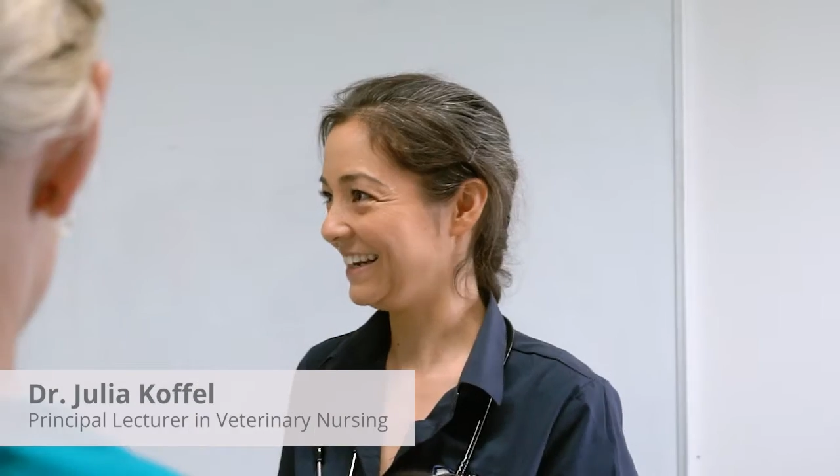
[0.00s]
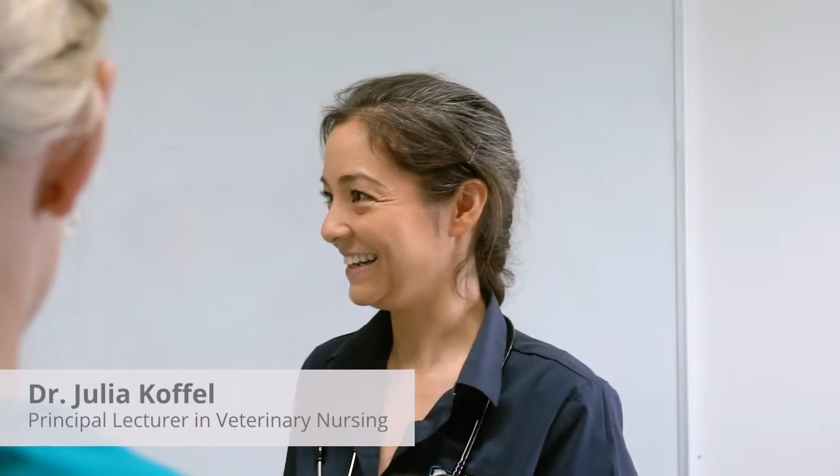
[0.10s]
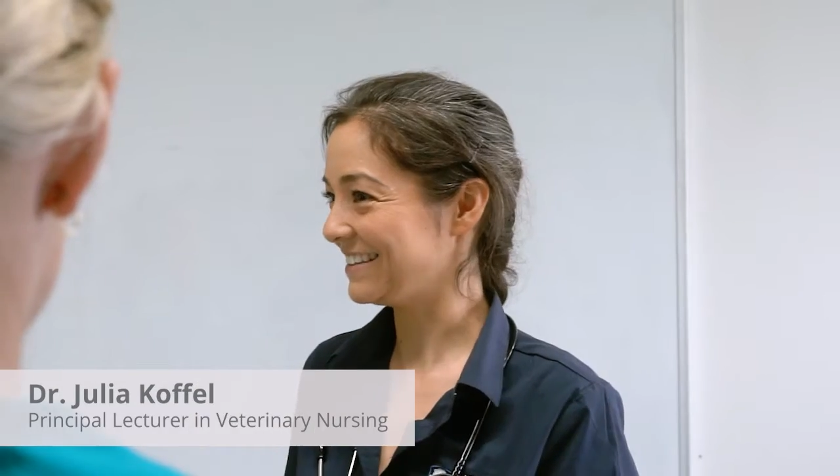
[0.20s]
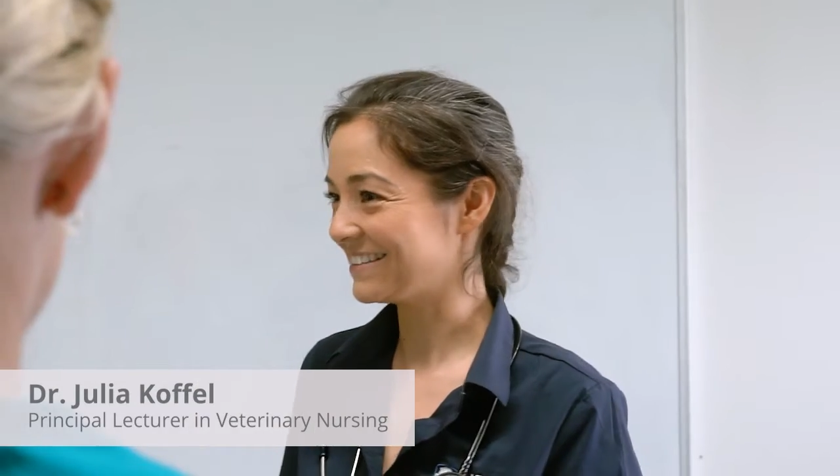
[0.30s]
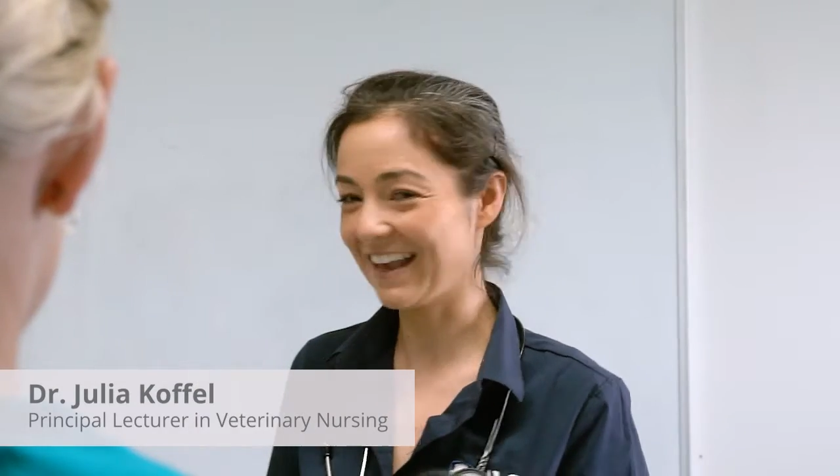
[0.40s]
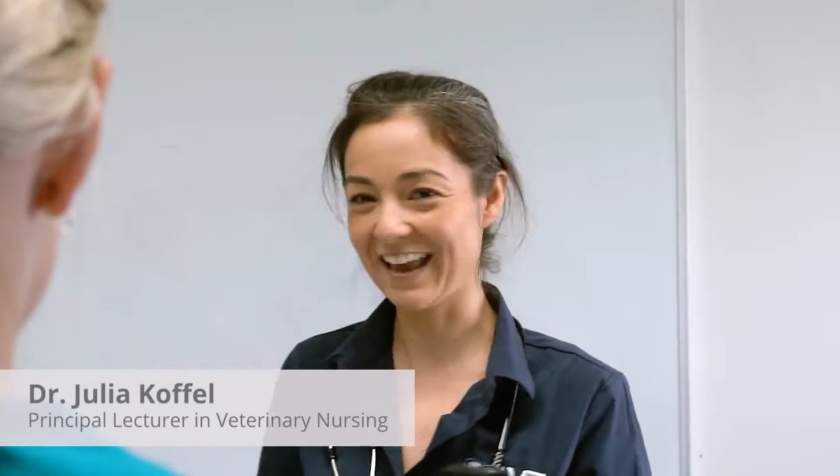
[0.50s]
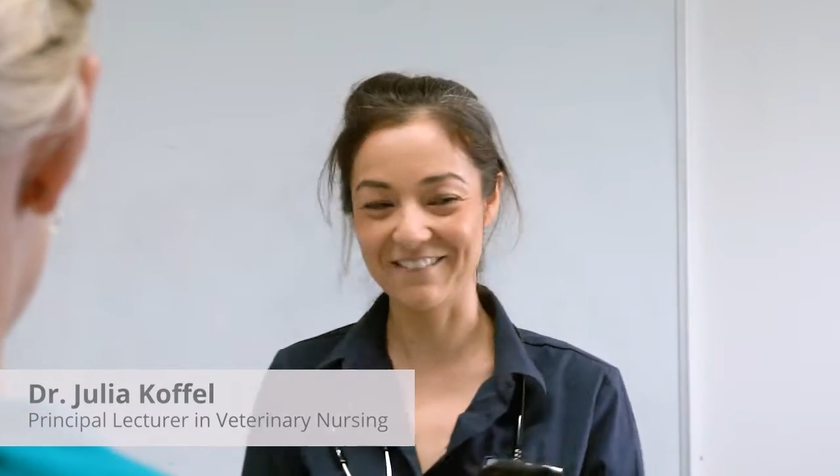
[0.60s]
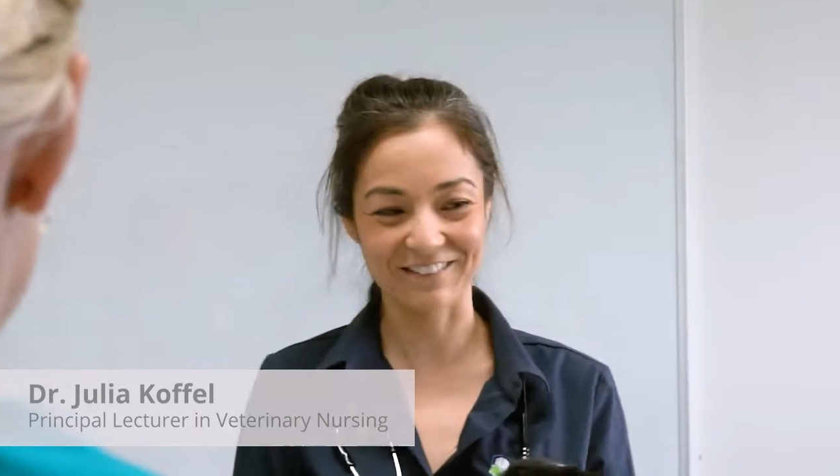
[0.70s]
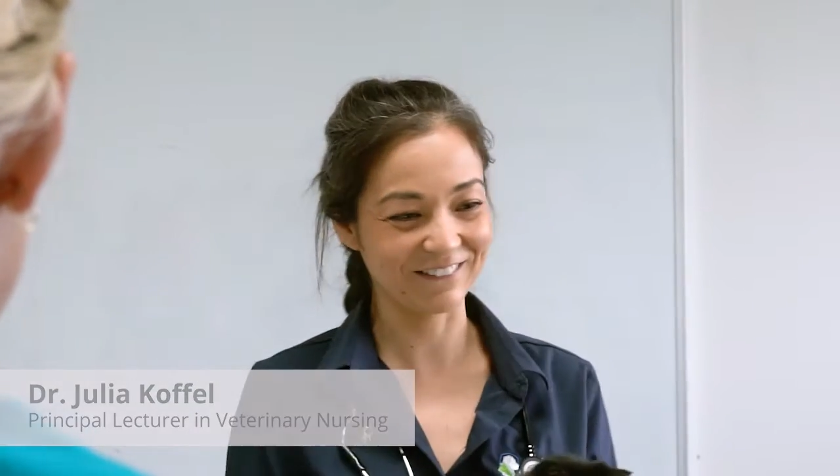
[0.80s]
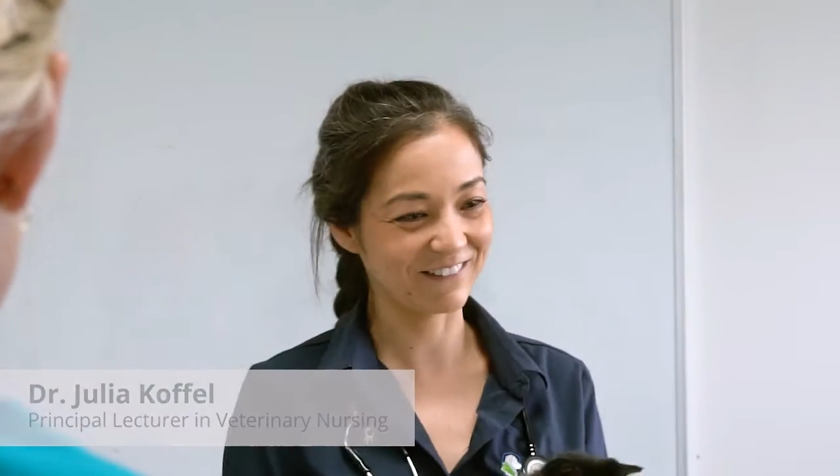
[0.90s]
and I'm one of the
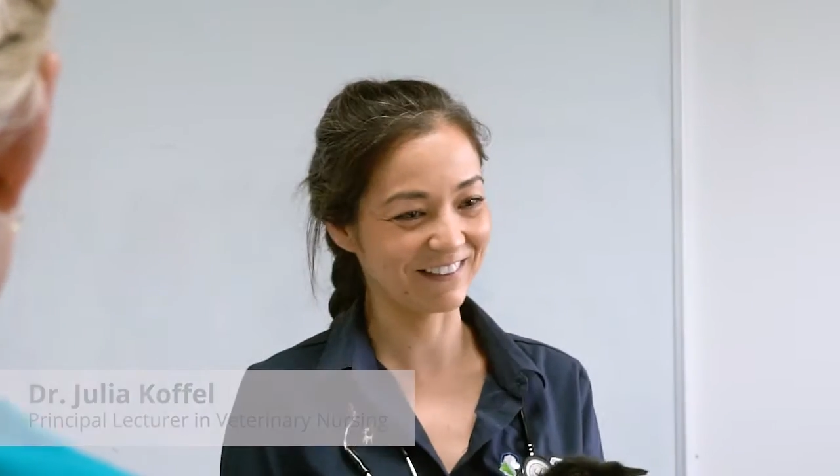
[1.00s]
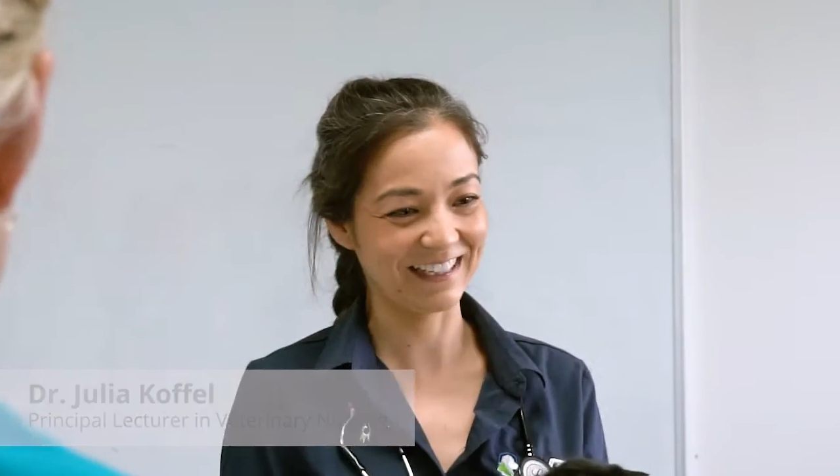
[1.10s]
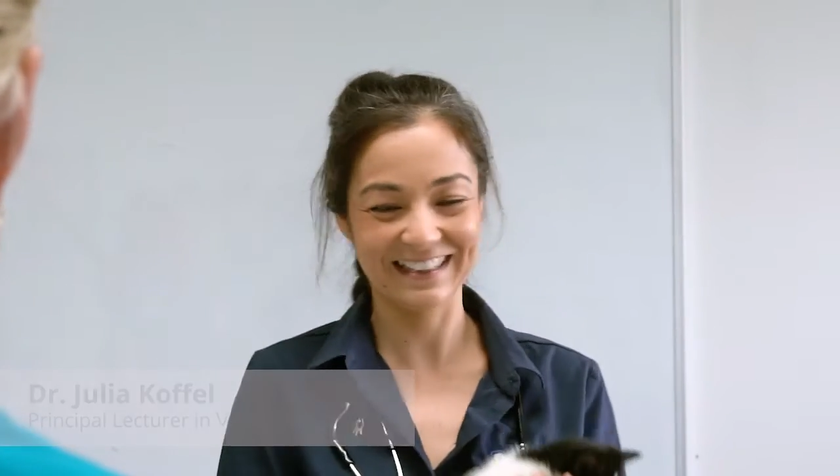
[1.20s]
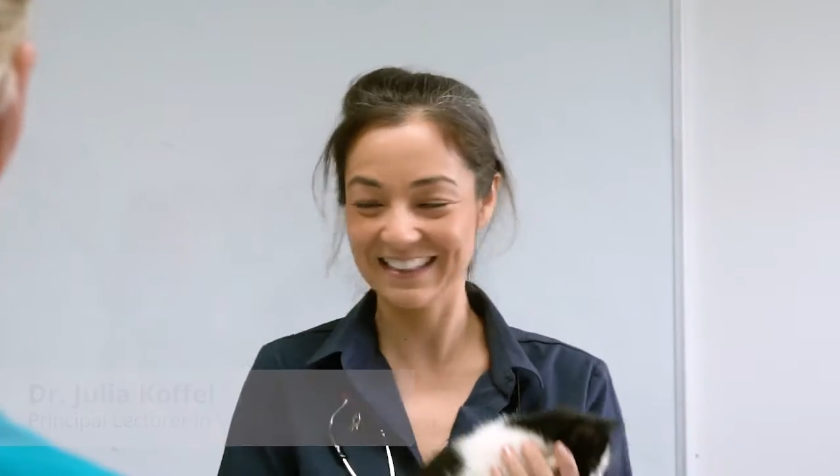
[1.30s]
lecturers